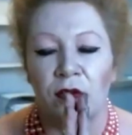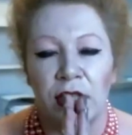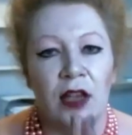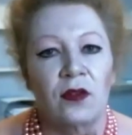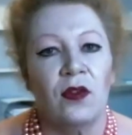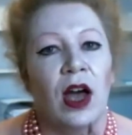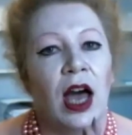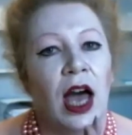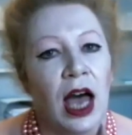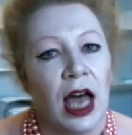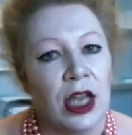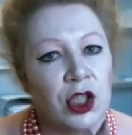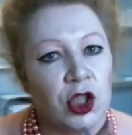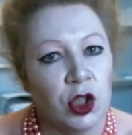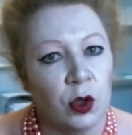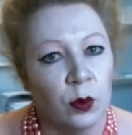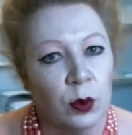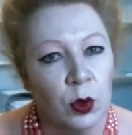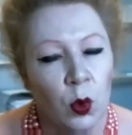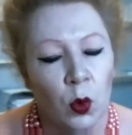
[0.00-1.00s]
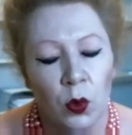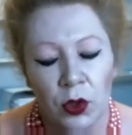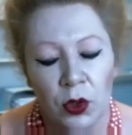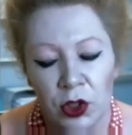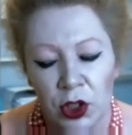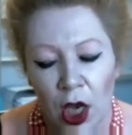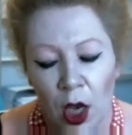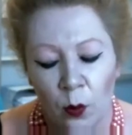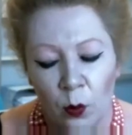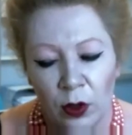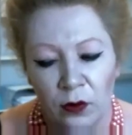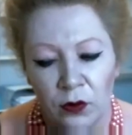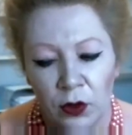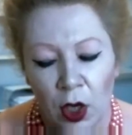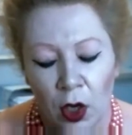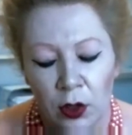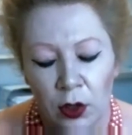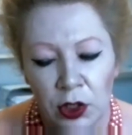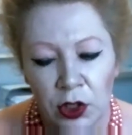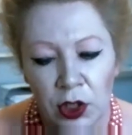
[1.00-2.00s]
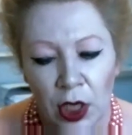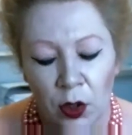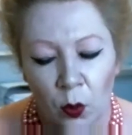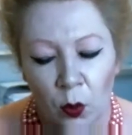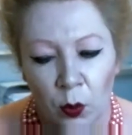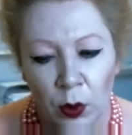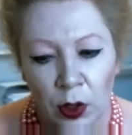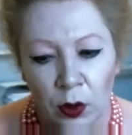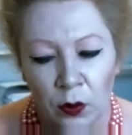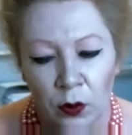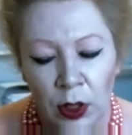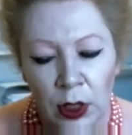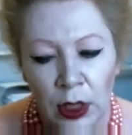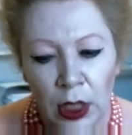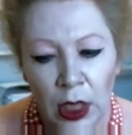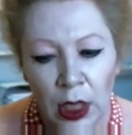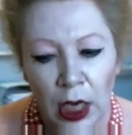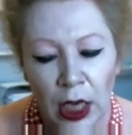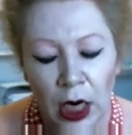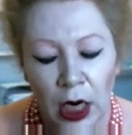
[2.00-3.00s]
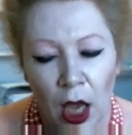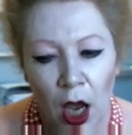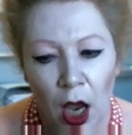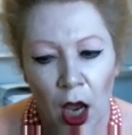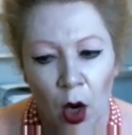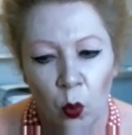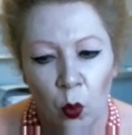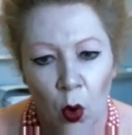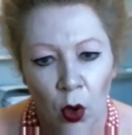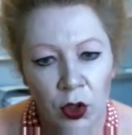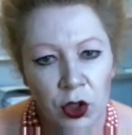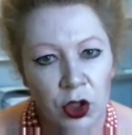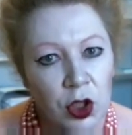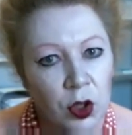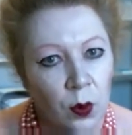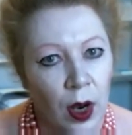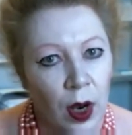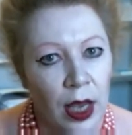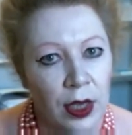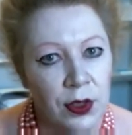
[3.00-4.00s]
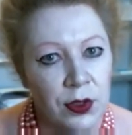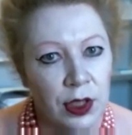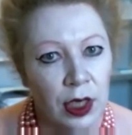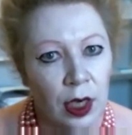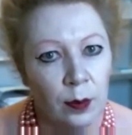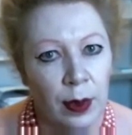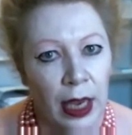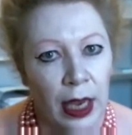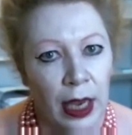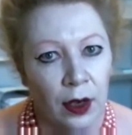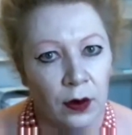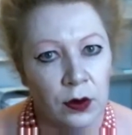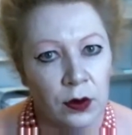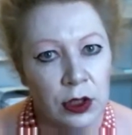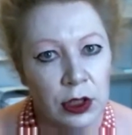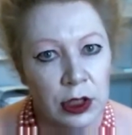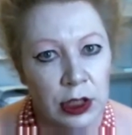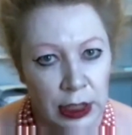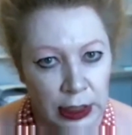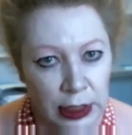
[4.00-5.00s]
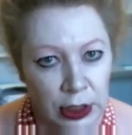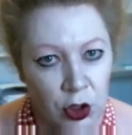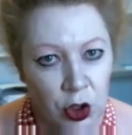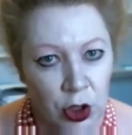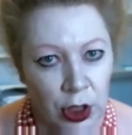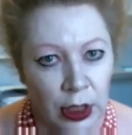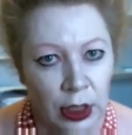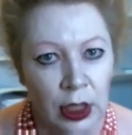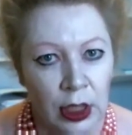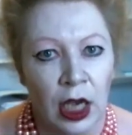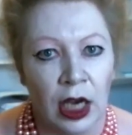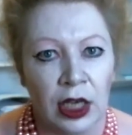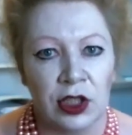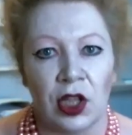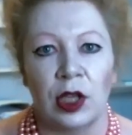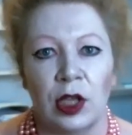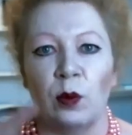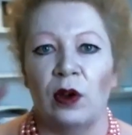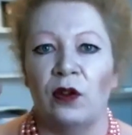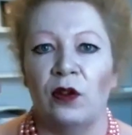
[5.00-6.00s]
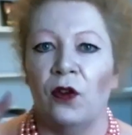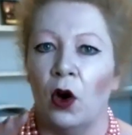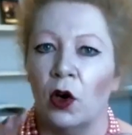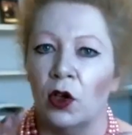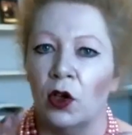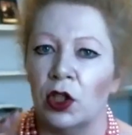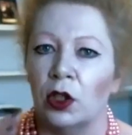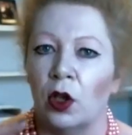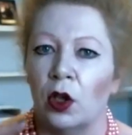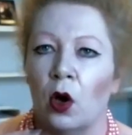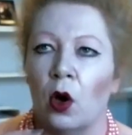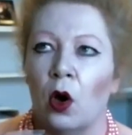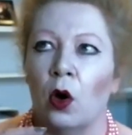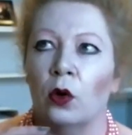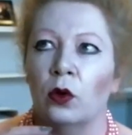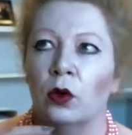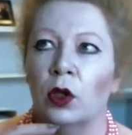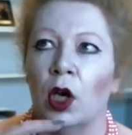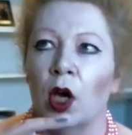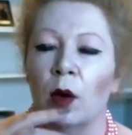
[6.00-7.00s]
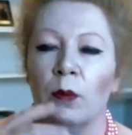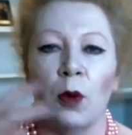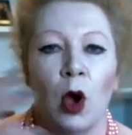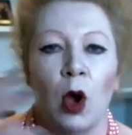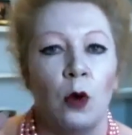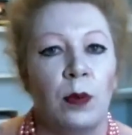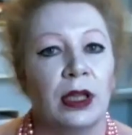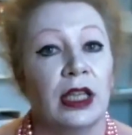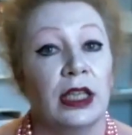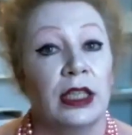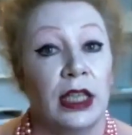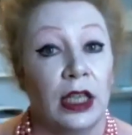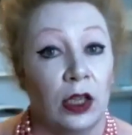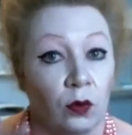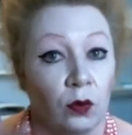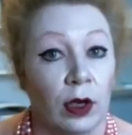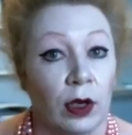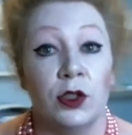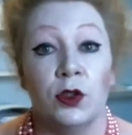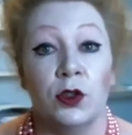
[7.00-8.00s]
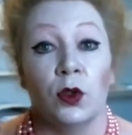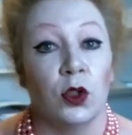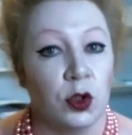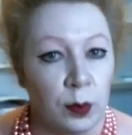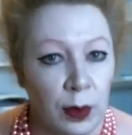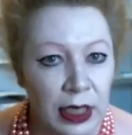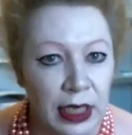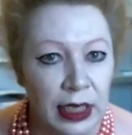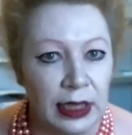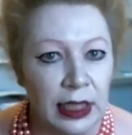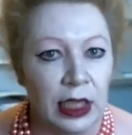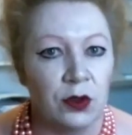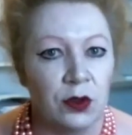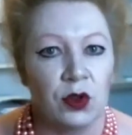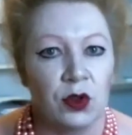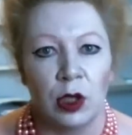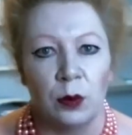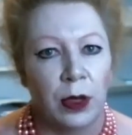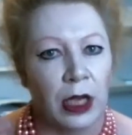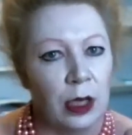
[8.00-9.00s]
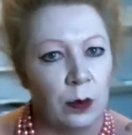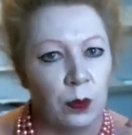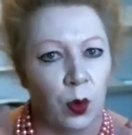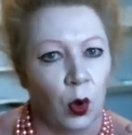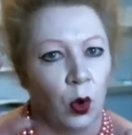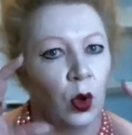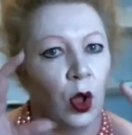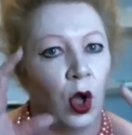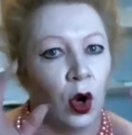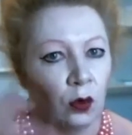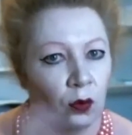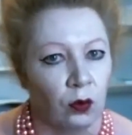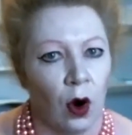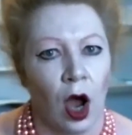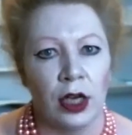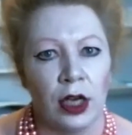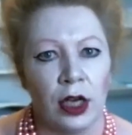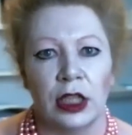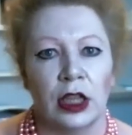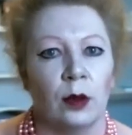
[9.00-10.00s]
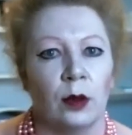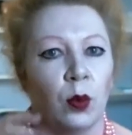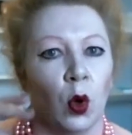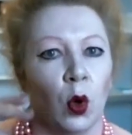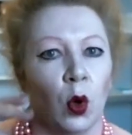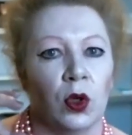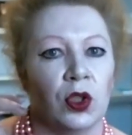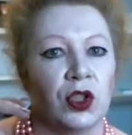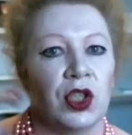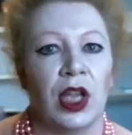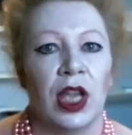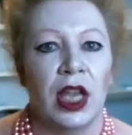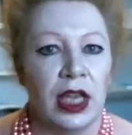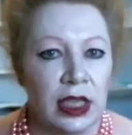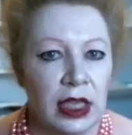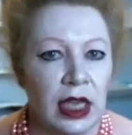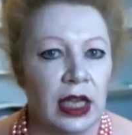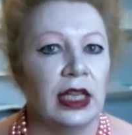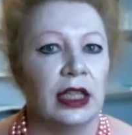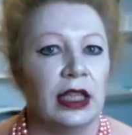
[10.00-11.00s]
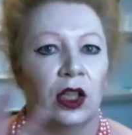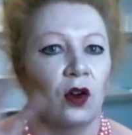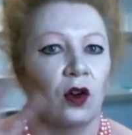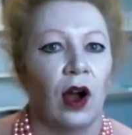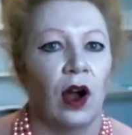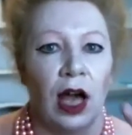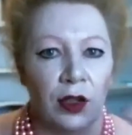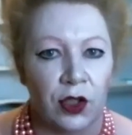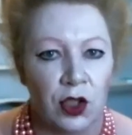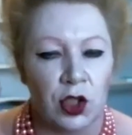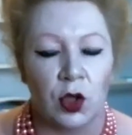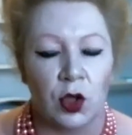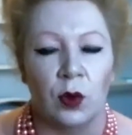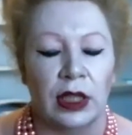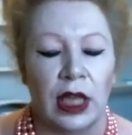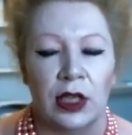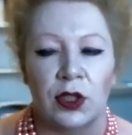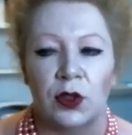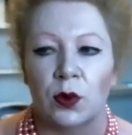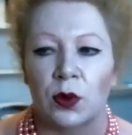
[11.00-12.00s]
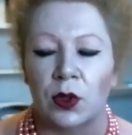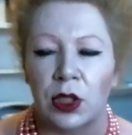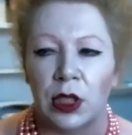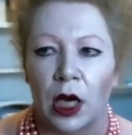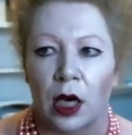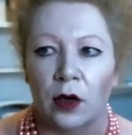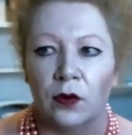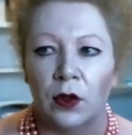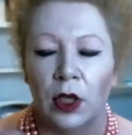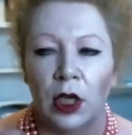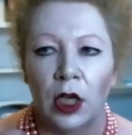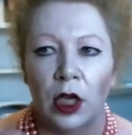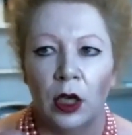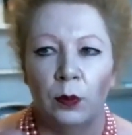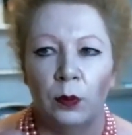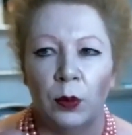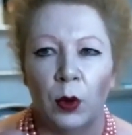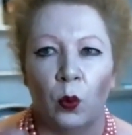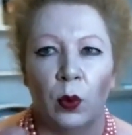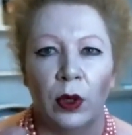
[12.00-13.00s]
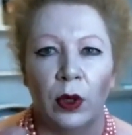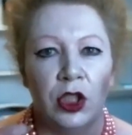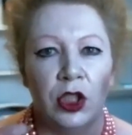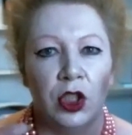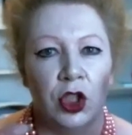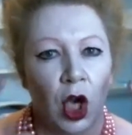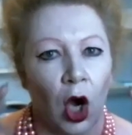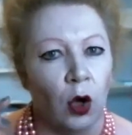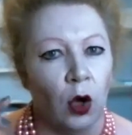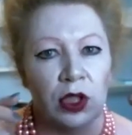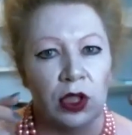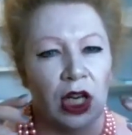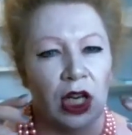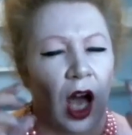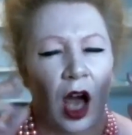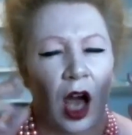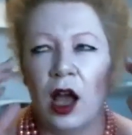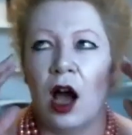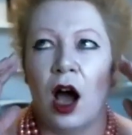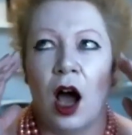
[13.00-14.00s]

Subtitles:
never asked you in all the time we've known each other, Will, and I want to ask about teaching, because I think we focus a lot on mobility and research, meeting the interesting people, writing the books, getting the grants, doing that sort of stuff. But we don't, and